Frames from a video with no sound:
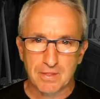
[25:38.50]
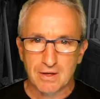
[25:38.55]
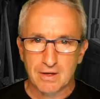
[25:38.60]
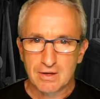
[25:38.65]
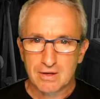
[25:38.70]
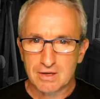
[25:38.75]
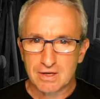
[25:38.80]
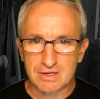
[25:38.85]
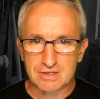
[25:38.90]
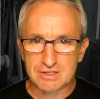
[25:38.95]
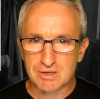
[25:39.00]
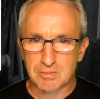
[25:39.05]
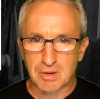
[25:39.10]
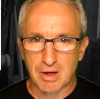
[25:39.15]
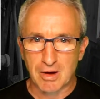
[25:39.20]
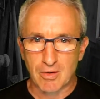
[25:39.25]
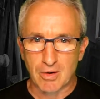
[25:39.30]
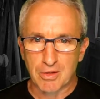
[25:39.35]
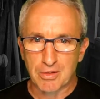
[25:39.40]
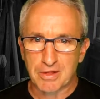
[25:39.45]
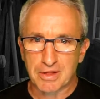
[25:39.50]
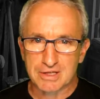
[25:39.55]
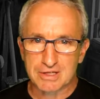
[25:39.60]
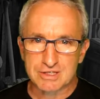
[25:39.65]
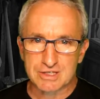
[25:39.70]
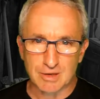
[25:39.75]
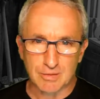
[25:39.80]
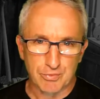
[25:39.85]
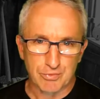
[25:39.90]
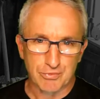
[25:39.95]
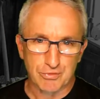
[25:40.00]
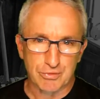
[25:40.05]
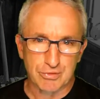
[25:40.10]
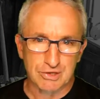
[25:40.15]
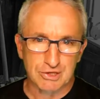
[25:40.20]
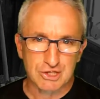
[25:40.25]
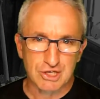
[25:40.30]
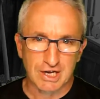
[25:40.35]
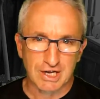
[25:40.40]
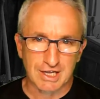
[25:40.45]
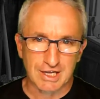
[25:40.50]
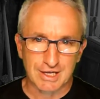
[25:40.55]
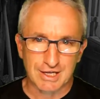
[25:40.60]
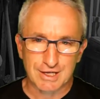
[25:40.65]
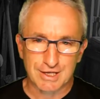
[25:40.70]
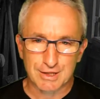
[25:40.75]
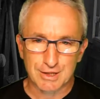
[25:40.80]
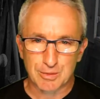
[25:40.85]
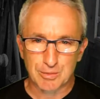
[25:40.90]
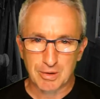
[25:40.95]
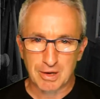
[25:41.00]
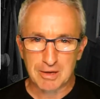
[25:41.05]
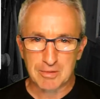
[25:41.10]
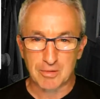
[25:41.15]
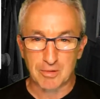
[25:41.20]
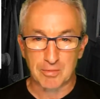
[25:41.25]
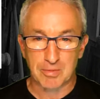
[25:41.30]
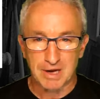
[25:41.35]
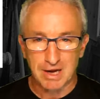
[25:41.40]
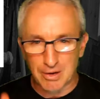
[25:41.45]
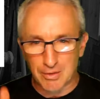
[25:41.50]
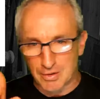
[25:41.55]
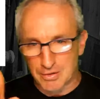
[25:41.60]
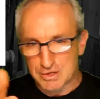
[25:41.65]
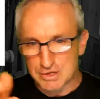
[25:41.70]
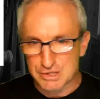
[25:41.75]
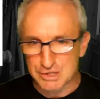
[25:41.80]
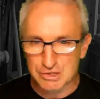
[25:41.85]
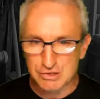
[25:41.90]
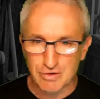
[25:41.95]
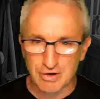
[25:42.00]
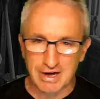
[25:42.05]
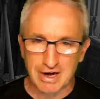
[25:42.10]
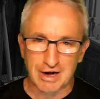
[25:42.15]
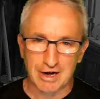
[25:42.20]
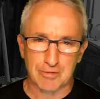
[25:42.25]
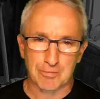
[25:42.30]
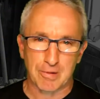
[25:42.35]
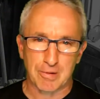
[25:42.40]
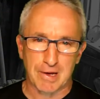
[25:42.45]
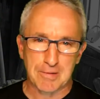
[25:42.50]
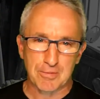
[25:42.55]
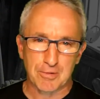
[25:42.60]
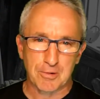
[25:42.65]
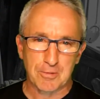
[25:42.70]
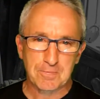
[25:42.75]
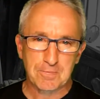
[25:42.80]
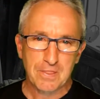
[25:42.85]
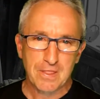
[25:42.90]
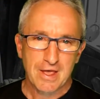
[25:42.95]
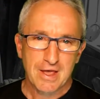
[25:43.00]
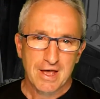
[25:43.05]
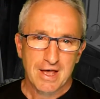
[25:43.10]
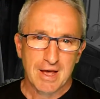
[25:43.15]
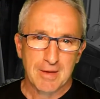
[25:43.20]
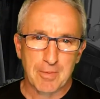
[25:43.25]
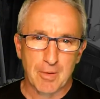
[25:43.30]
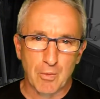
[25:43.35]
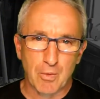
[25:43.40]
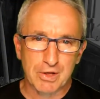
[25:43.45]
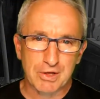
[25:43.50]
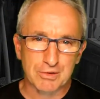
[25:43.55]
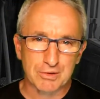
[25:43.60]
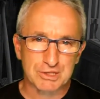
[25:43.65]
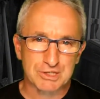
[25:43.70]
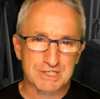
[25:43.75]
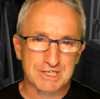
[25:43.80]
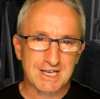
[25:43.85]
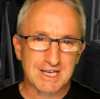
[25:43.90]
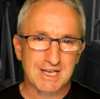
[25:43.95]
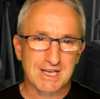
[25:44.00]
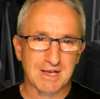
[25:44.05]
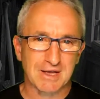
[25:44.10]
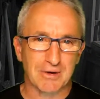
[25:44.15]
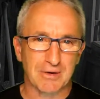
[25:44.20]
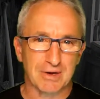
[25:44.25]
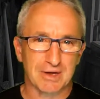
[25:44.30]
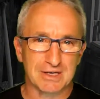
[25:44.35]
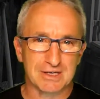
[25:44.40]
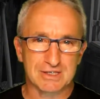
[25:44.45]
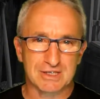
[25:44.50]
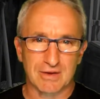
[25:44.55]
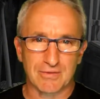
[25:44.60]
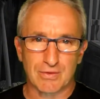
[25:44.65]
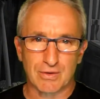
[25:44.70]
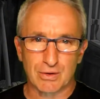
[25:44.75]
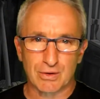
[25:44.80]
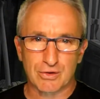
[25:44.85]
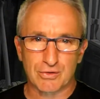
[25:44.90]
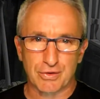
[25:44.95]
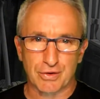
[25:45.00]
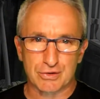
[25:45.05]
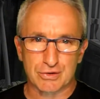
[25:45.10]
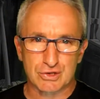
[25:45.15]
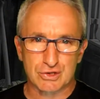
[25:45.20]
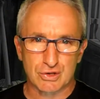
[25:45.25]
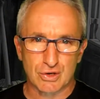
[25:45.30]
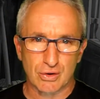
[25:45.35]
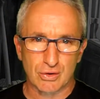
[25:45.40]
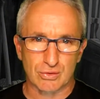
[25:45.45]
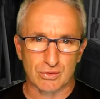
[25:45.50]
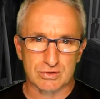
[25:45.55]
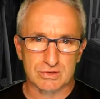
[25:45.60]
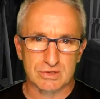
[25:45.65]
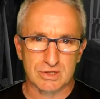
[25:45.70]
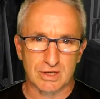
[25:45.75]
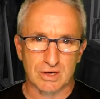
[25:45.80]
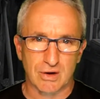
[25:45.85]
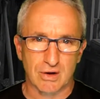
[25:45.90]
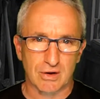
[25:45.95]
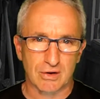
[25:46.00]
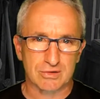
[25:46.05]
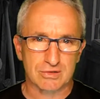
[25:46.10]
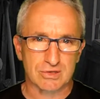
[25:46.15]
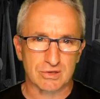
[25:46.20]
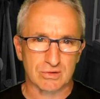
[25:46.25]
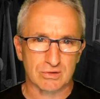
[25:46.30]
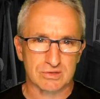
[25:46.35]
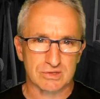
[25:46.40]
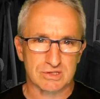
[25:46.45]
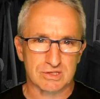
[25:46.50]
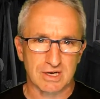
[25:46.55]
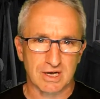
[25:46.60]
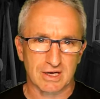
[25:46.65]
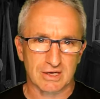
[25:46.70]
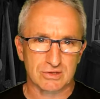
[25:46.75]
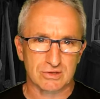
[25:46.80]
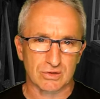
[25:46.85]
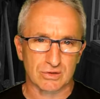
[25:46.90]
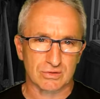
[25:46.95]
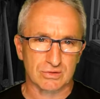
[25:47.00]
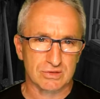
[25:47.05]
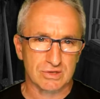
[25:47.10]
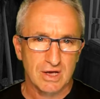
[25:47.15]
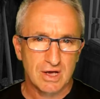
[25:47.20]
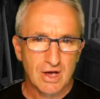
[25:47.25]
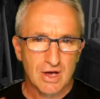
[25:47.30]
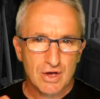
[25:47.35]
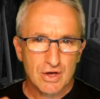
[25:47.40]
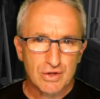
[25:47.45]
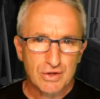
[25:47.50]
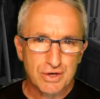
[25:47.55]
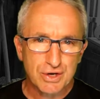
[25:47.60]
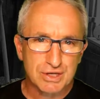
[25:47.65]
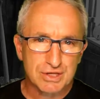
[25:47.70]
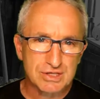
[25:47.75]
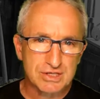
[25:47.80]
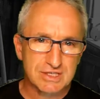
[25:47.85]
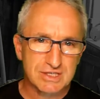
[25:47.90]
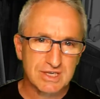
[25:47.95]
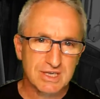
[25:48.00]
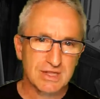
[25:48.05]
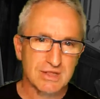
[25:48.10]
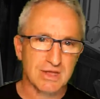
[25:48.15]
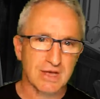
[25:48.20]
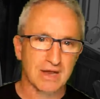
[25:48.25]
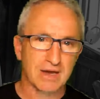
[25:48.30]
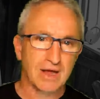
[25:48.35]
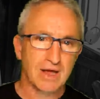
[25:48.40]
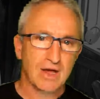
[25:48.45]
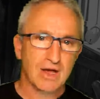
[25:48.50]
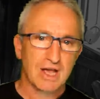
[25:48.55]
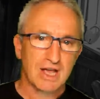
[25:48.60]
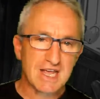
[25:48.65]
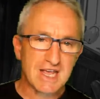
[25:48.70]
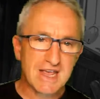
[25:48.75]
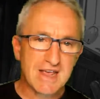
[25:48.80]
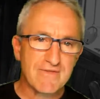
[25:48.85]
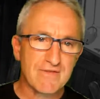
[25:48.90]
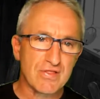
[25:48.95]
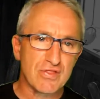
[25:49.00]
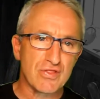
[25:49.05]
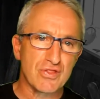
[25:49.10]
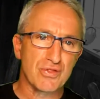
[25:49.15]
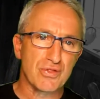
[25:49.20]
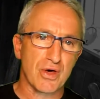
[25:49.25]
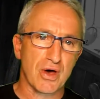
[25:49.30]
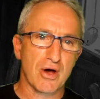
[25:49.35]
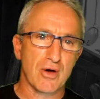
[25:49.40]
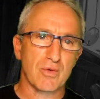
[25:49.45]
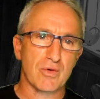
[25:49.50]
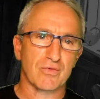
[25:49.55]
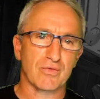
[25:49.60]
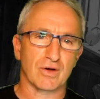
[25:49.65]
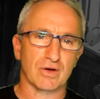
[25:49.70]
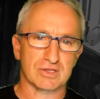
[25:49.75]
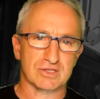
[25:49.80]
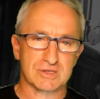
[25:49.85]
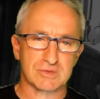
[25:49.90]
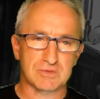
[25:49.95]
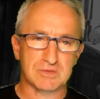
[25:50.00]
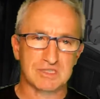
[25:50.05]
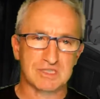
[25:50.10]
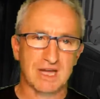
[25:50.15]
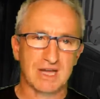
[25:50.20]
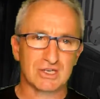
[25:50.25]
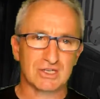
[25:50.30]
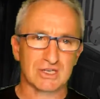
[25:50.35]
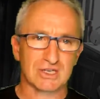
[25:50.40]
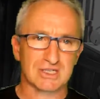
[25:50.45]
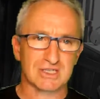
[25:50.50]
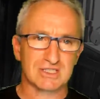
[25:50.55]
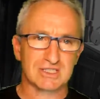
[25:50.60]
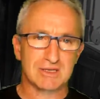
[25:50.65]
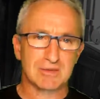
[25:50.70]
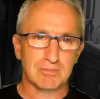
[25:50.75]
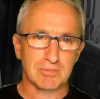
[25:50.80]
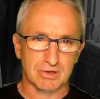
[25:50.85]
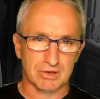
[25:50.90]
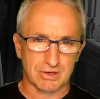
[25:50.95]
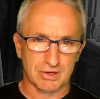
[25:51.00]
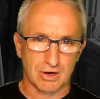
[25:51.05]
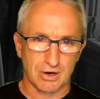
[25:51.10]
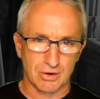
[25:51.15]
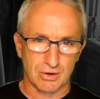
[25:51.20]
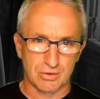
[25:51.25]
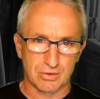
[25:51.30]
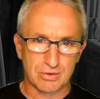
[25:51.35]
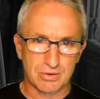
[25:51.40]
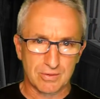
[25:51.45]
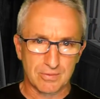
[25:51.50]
And somehow or other that slipped through the checking in the paper. But anyway, this is straight out of the paper. But what you'll see here is that if you look at those circles, the hollow circles and the dark circles, you can see that even though we've got substantially simpler code